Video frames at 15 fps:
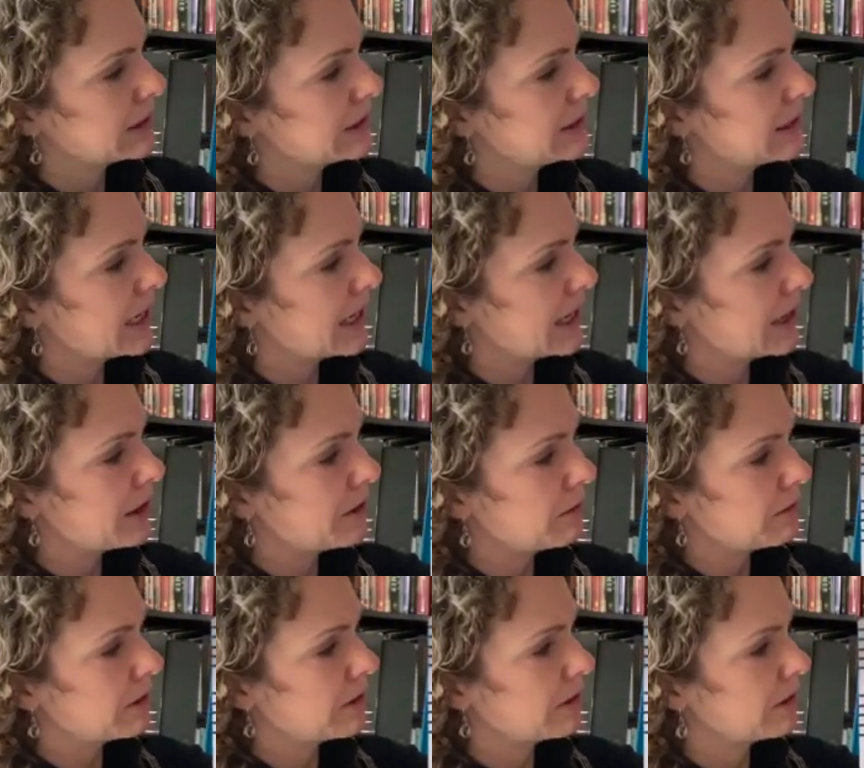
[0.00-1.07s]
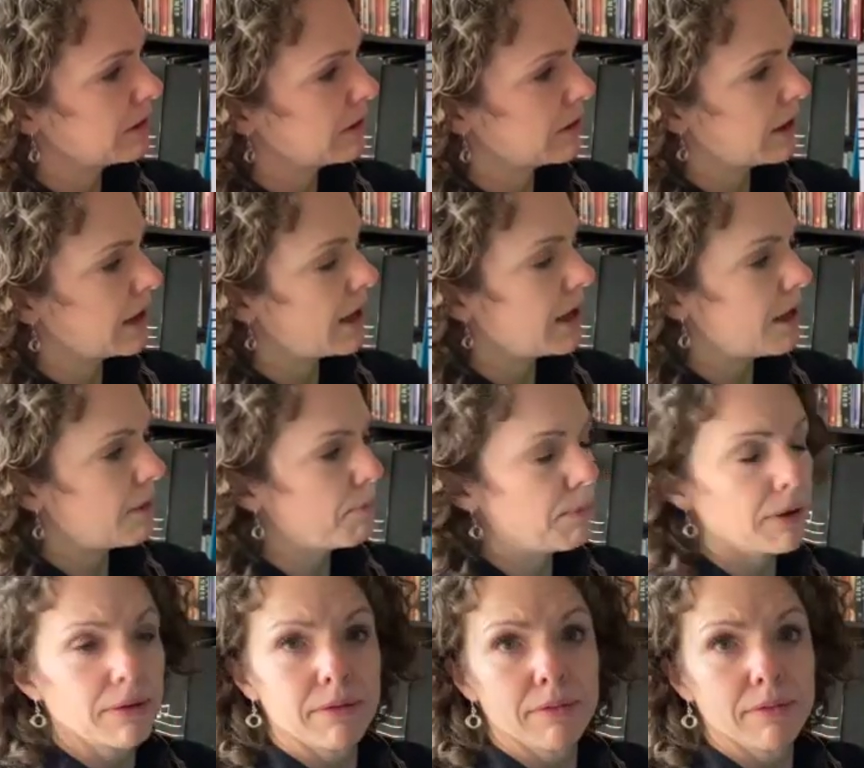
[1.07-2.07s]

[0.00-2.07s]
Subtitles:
down, up.